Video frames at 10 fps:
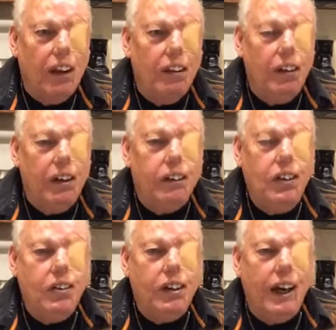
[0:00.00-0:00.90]
Well,
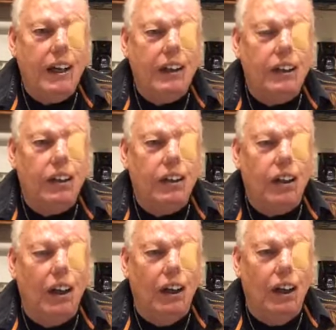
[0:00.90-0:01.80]
you can't
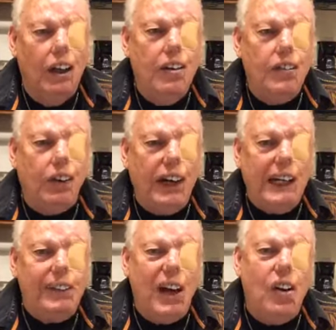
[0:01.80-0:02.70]
love your
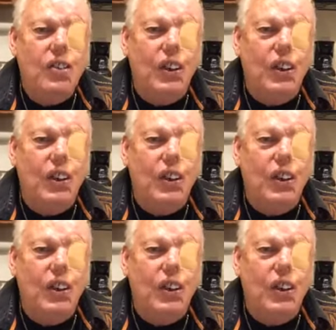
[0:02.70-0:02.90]
enemy on